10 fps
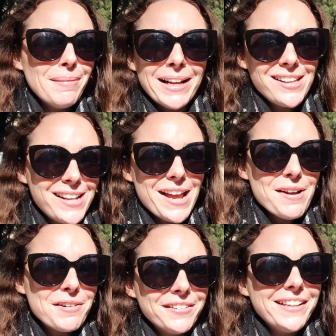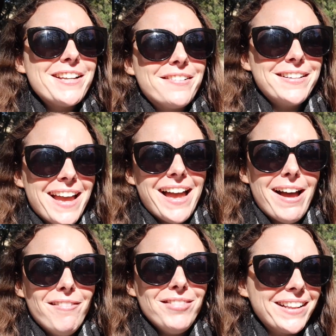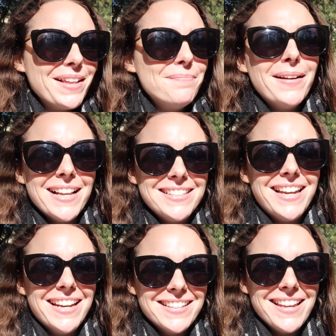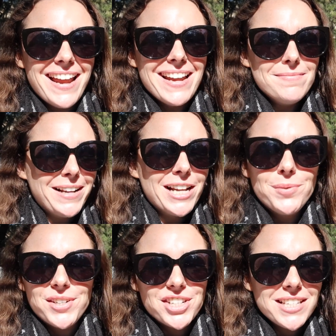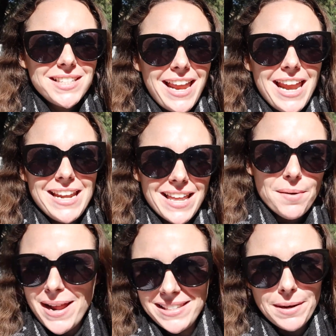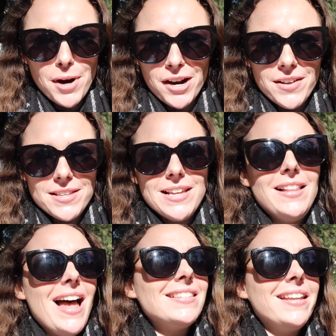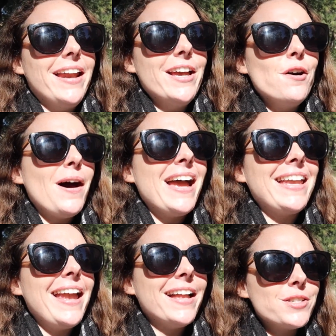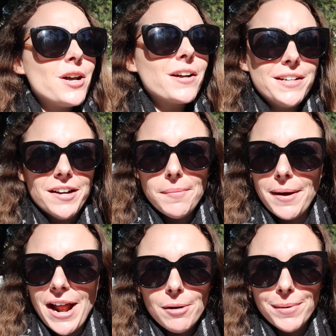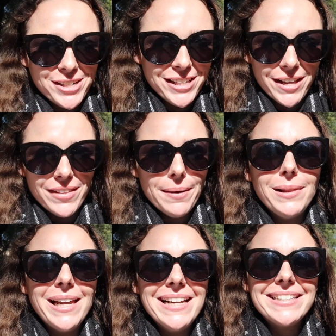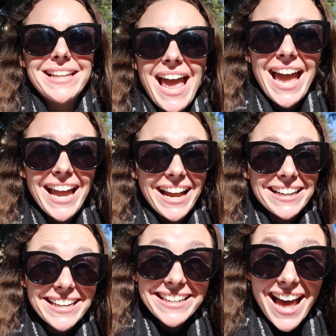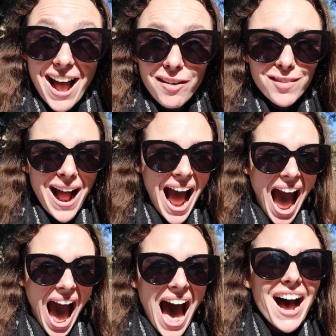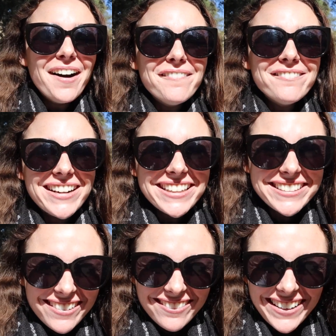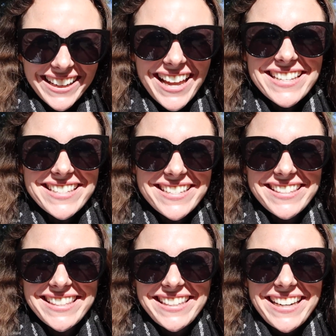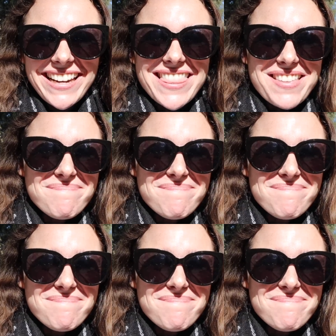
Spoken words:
Michael and I are really going to have like the best day today because we just ate an amazing breakfast. El Ateneo, I can't talk enough about how much I love that place. And now we're going to see the